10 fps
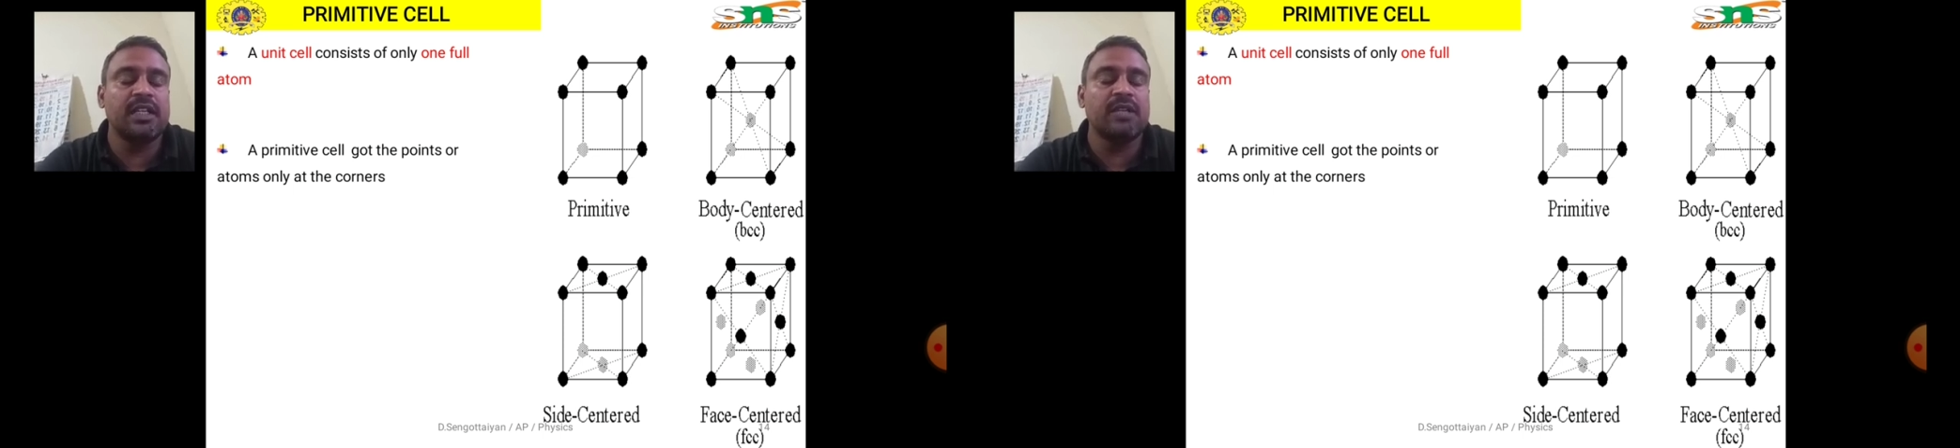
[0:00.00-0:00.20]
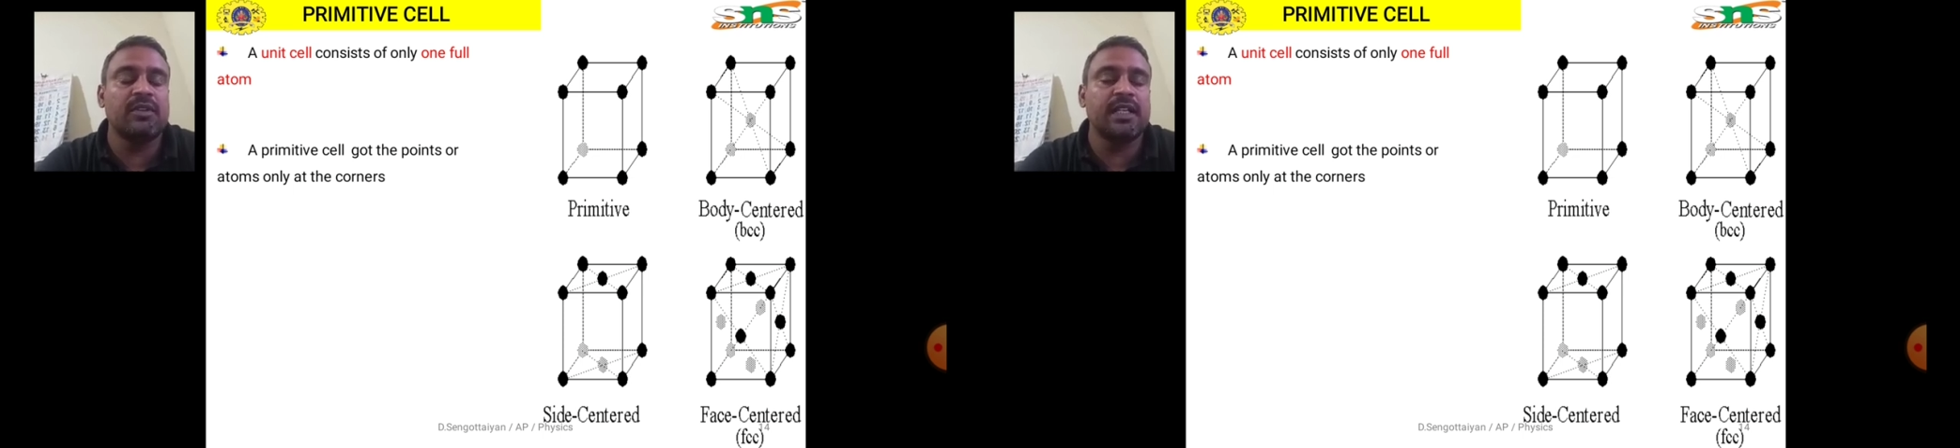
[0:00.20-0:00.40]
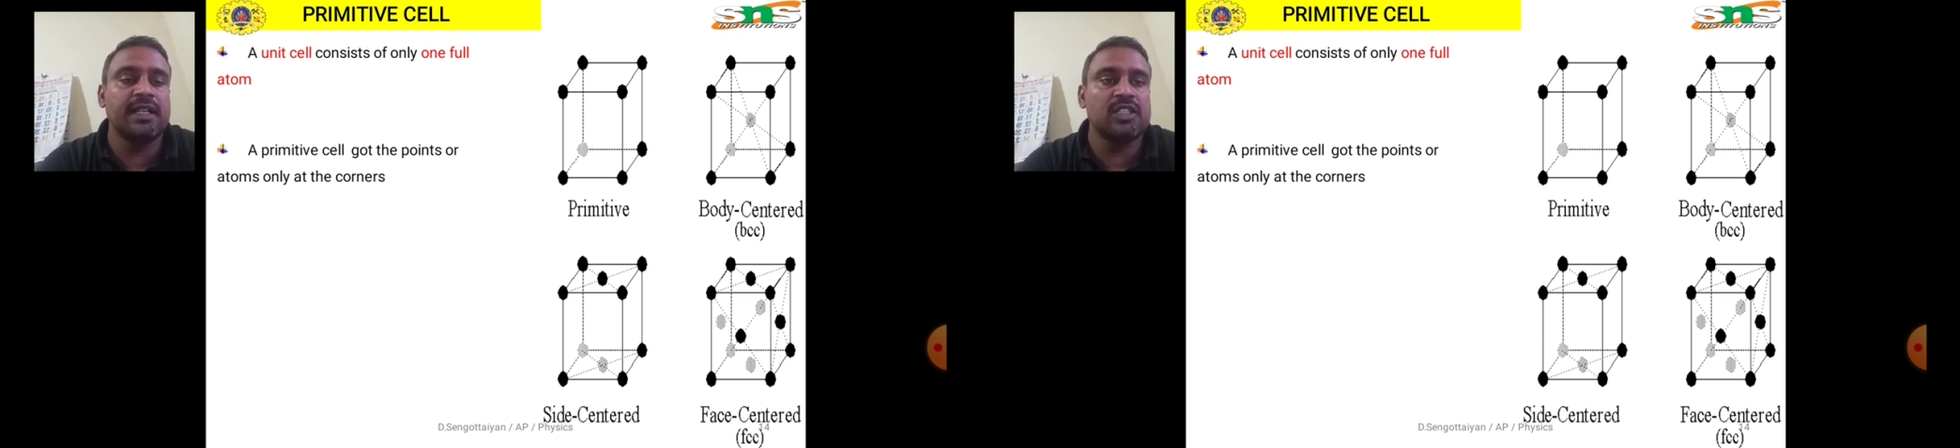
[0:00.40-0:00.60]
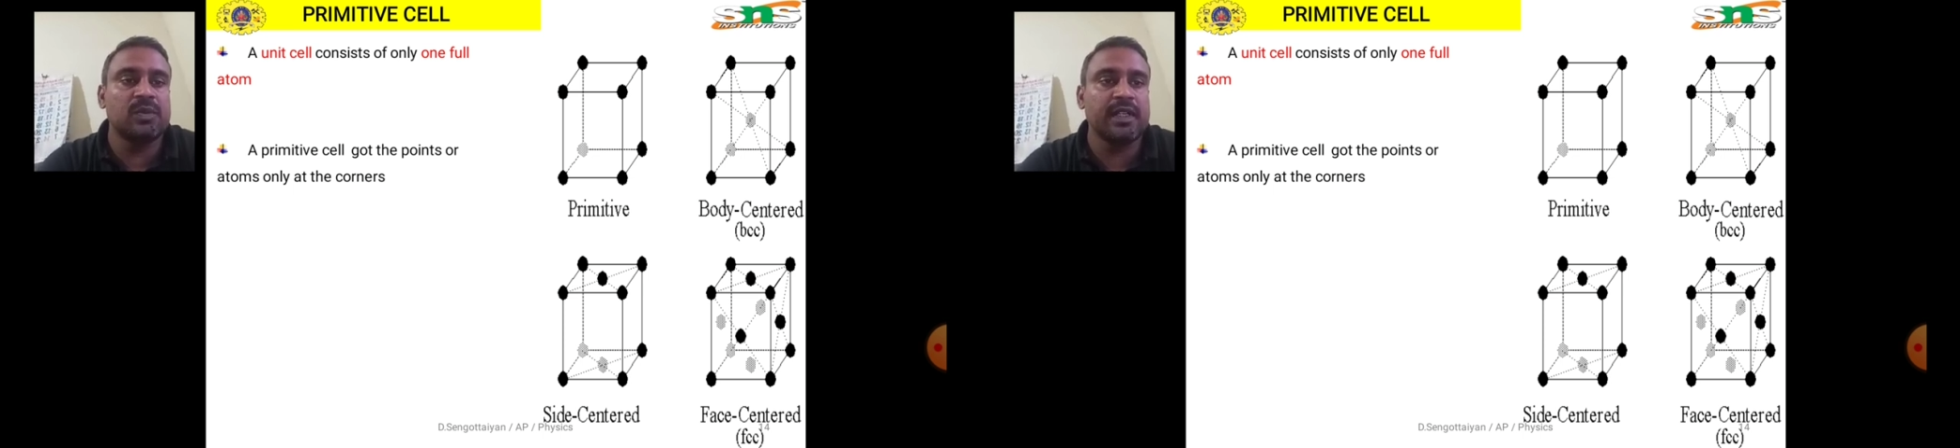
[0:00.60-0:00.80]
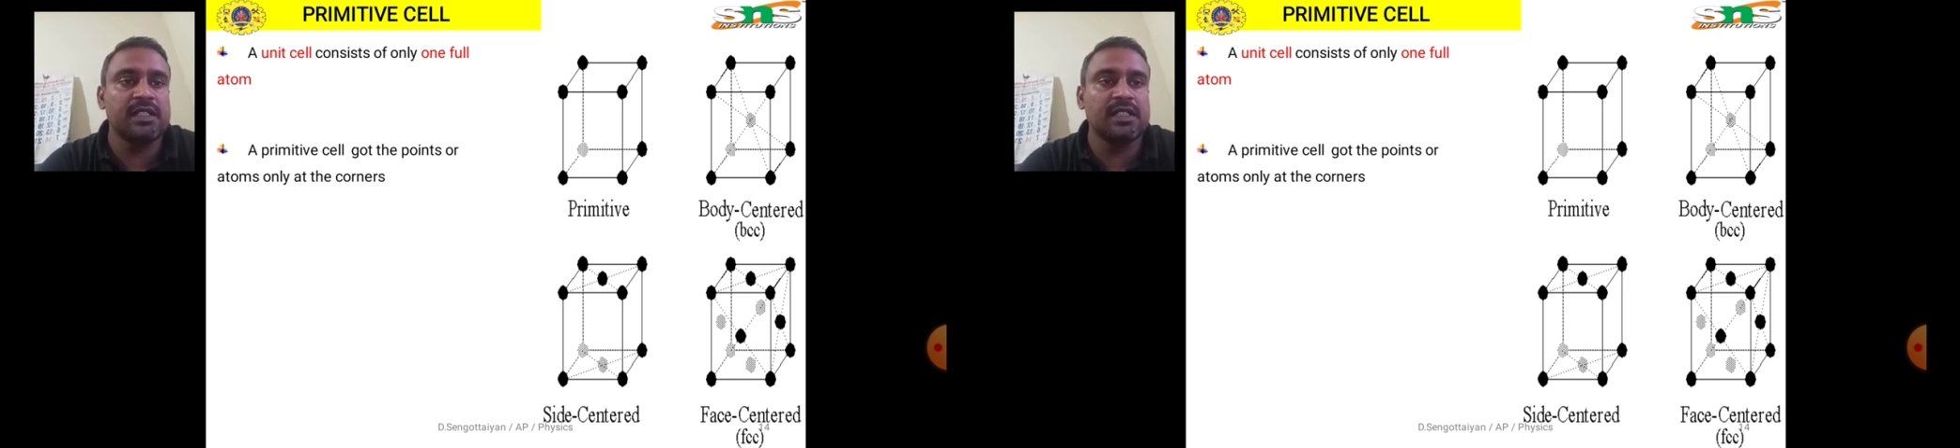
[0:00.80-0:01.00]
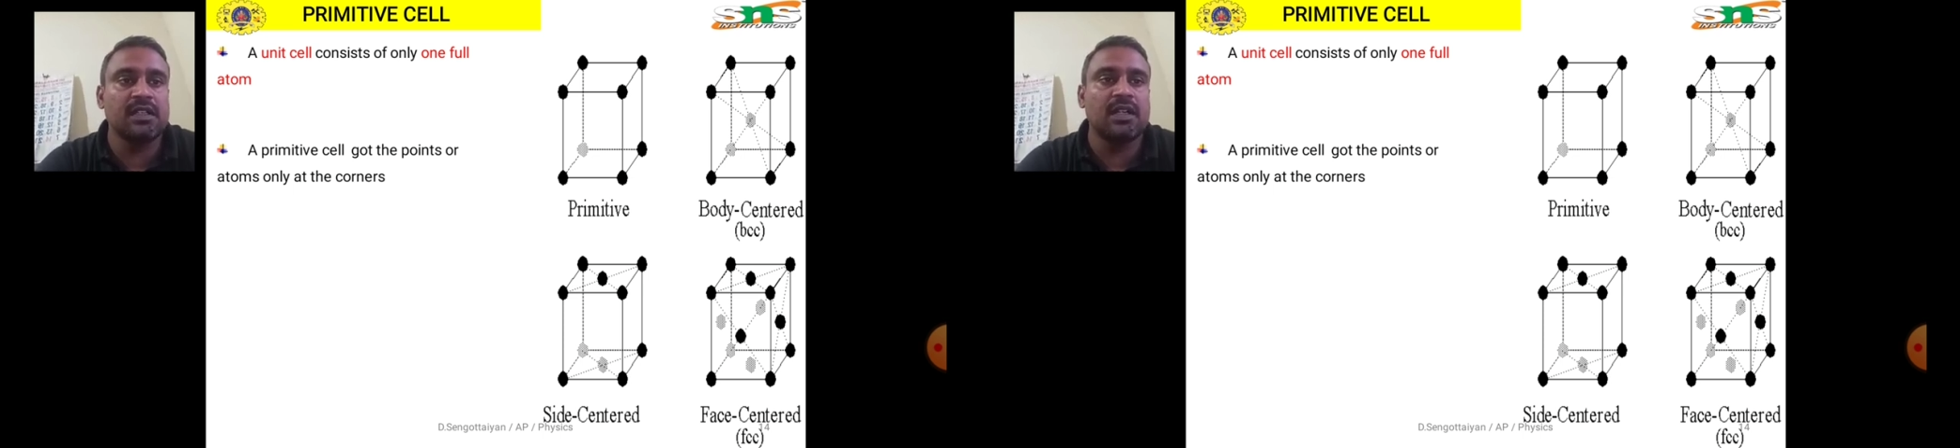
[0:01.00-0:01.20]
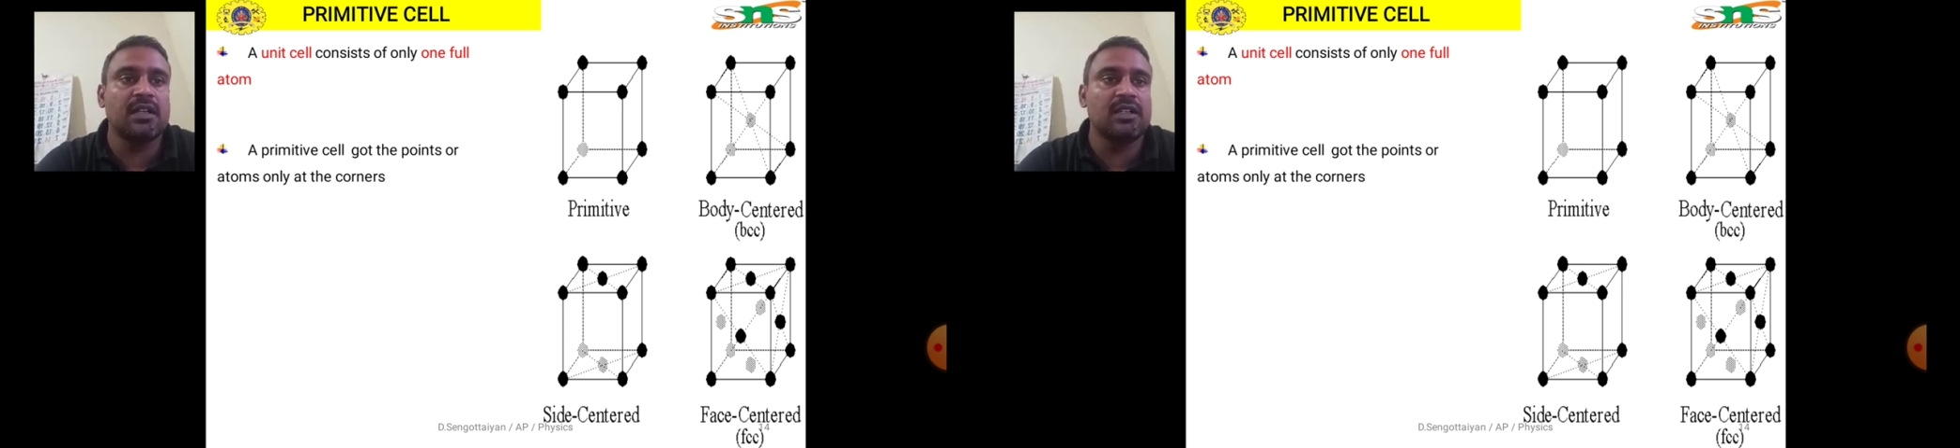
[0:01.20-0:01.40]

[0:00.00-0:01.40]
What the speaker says: have lattice points at corner